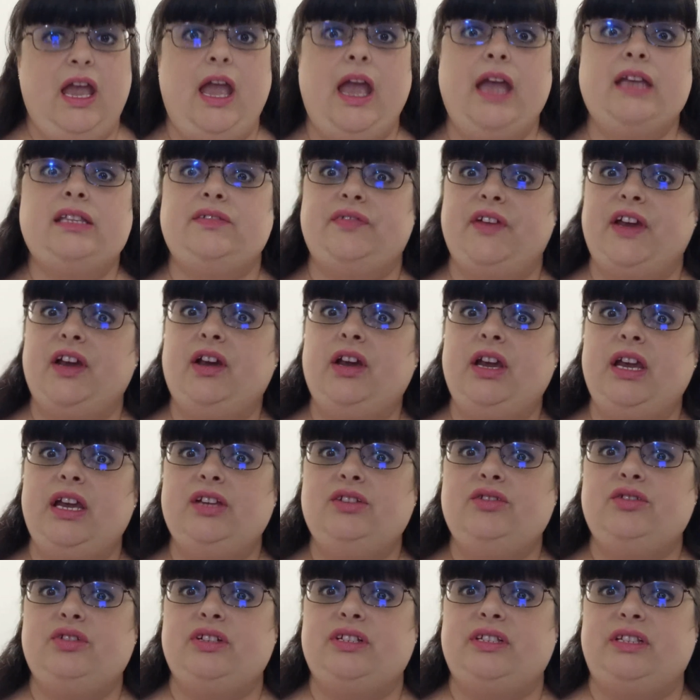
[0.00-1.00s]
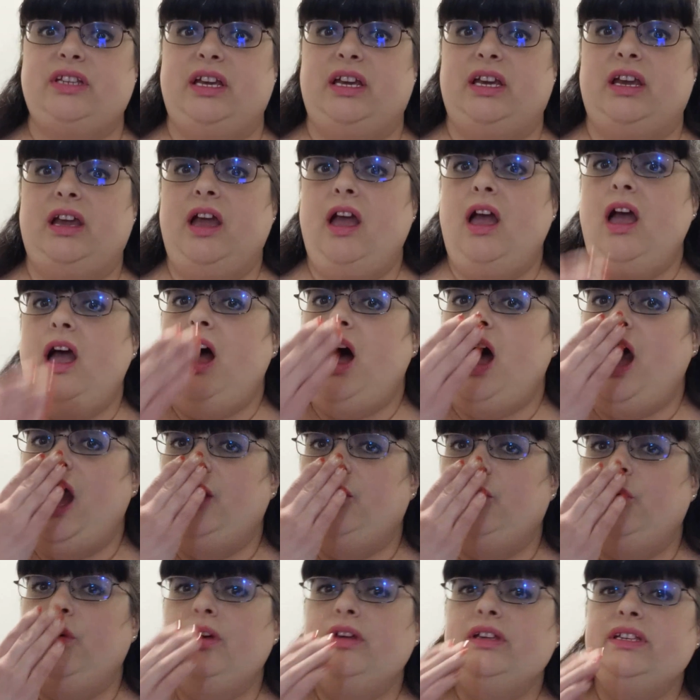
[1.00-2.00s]
It's very interesting.
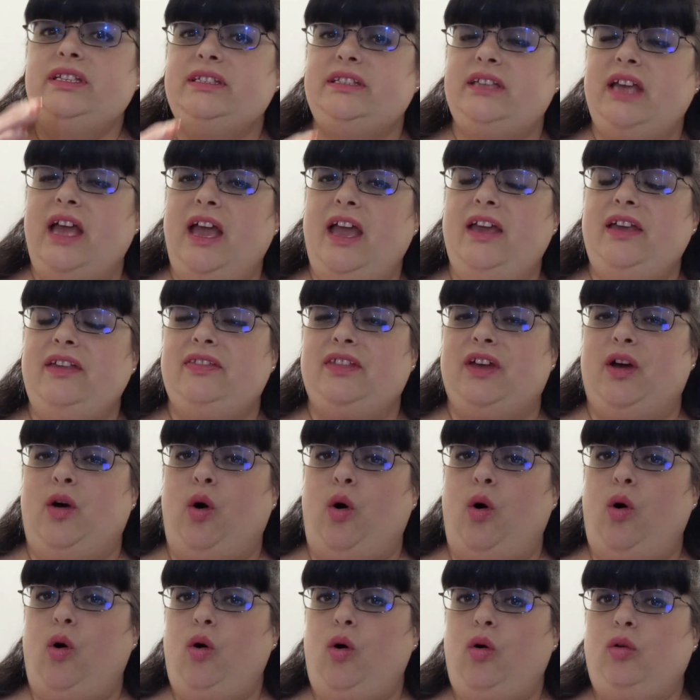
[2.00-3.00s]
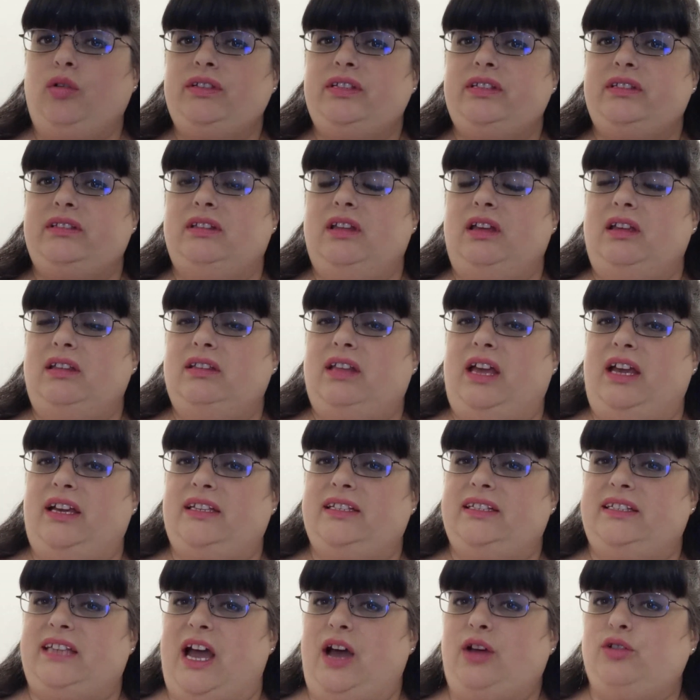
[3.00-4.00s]
I will say the whole
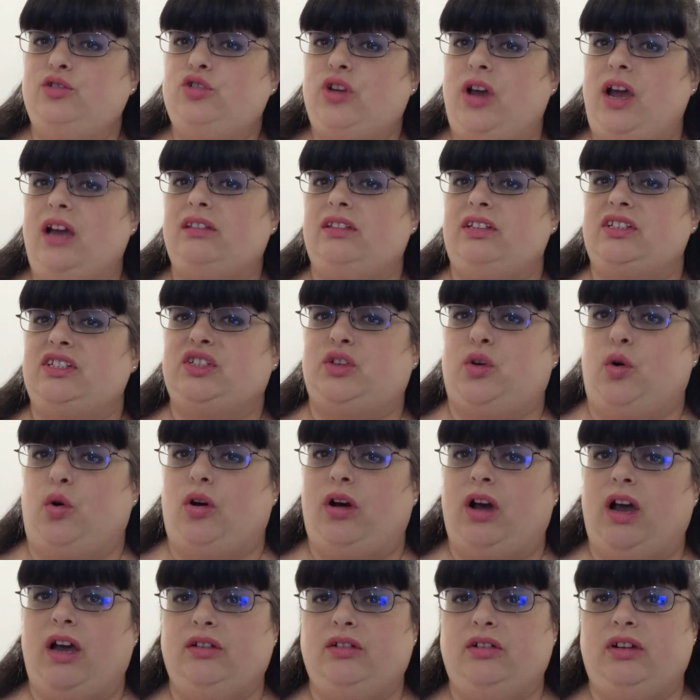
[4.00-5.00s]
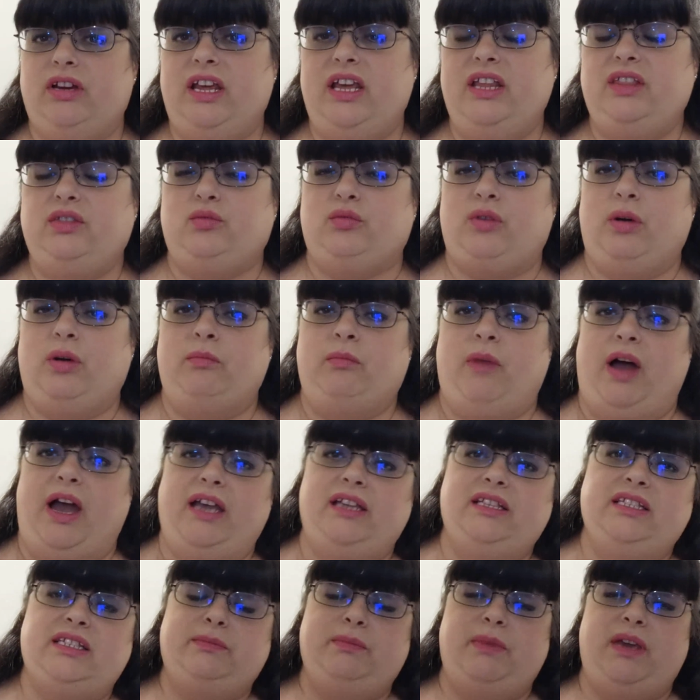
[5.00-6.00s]
soundtrack, the score underneath
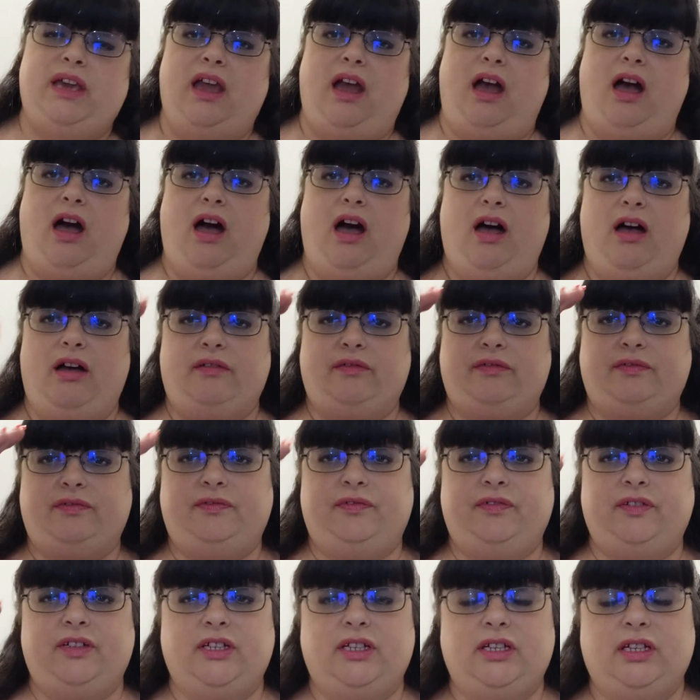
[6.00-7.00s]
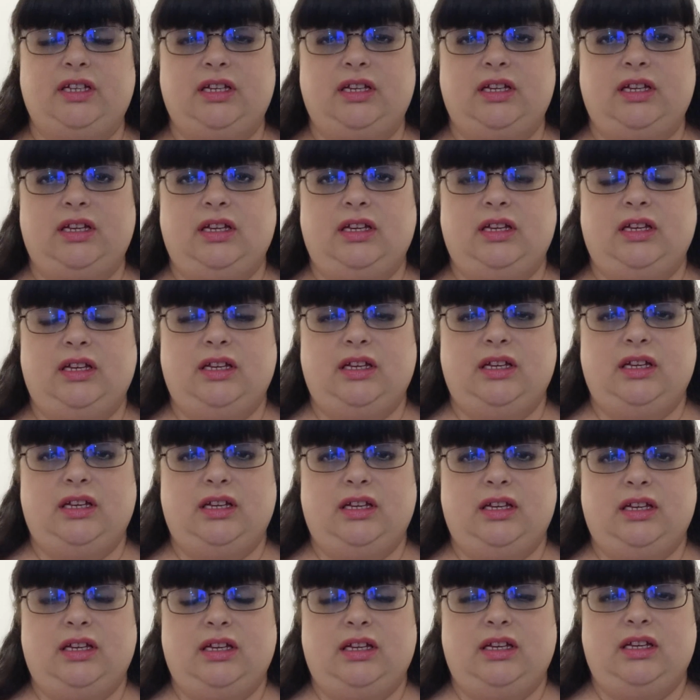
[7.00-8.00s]
reminds me of,
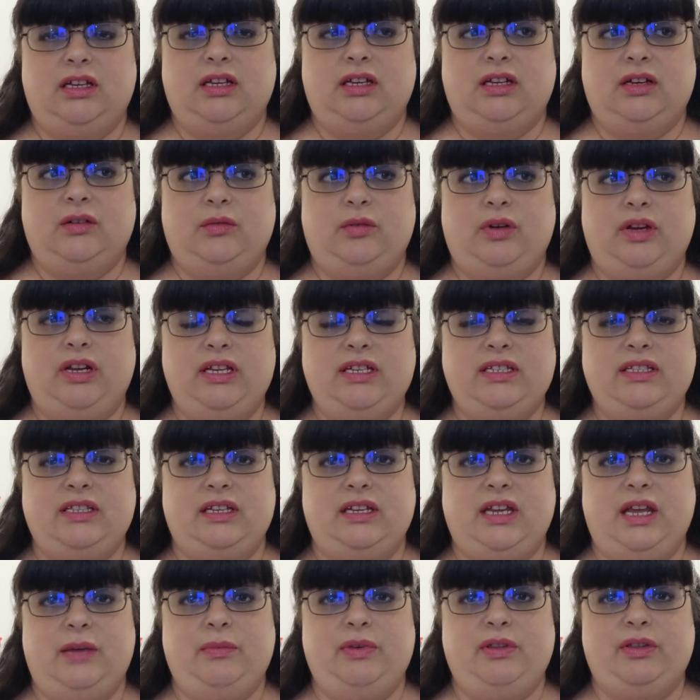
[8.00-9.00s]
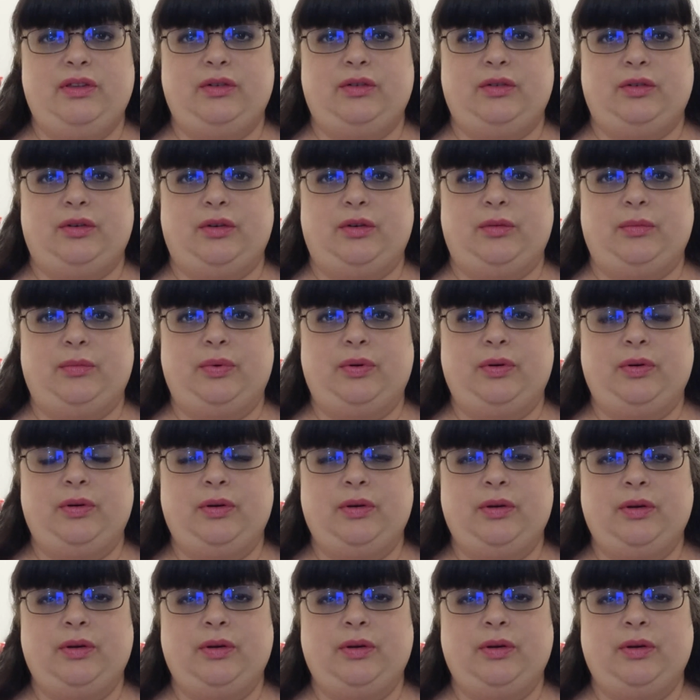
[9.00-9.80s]
what is the name of the group?